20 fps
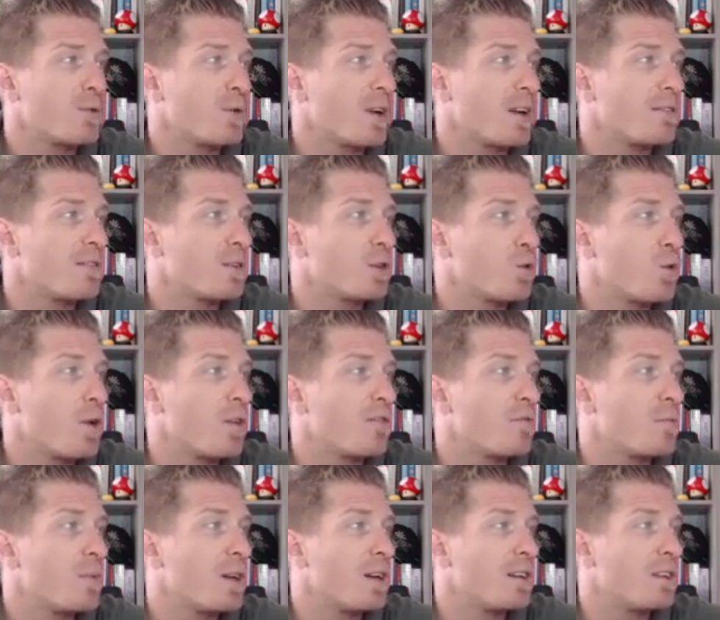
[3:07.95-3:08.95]
So we have the
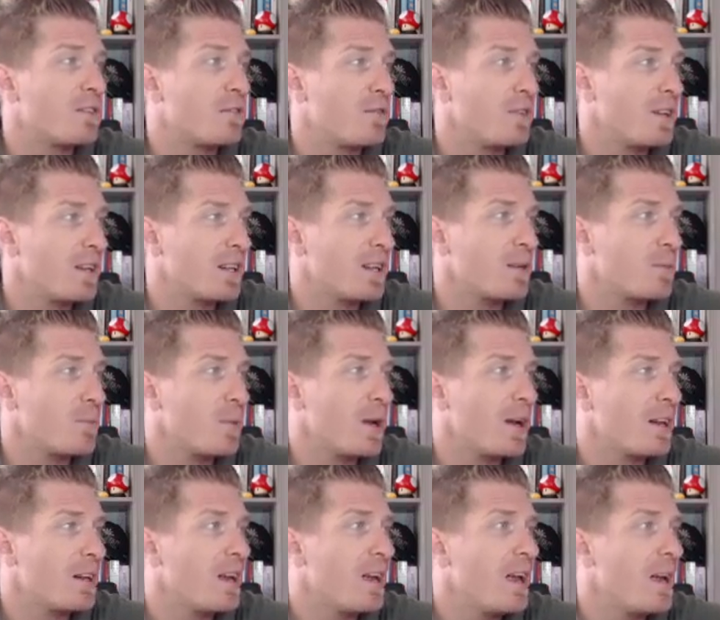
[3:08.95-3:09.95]
12-minute affiliate
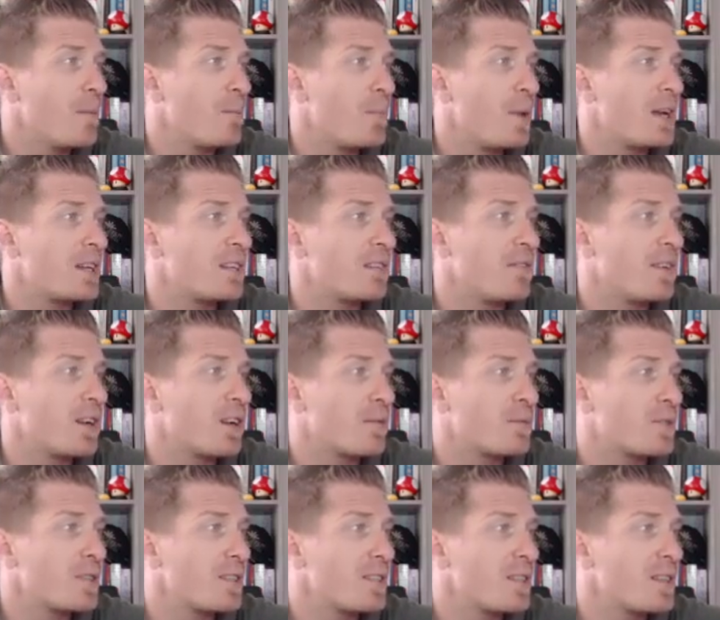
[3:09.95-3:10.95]
campaign, passive
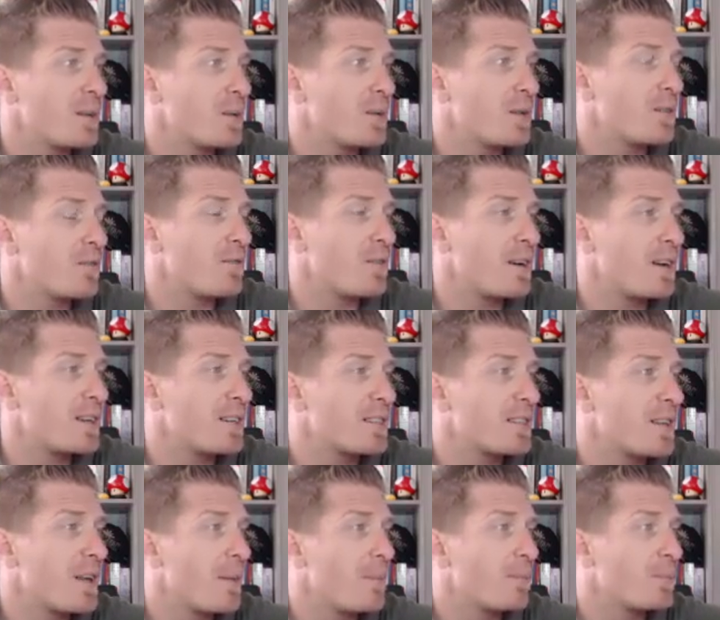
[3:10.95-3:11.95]
income system, the
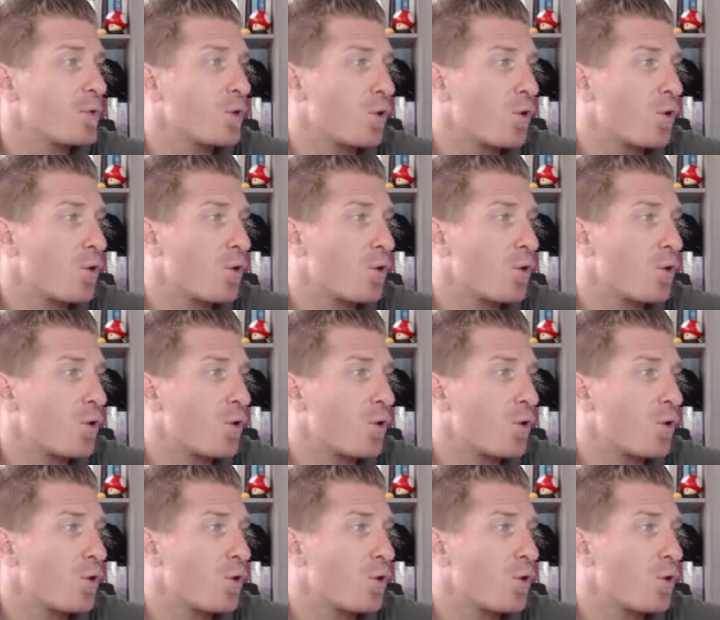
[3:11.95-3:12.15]
fast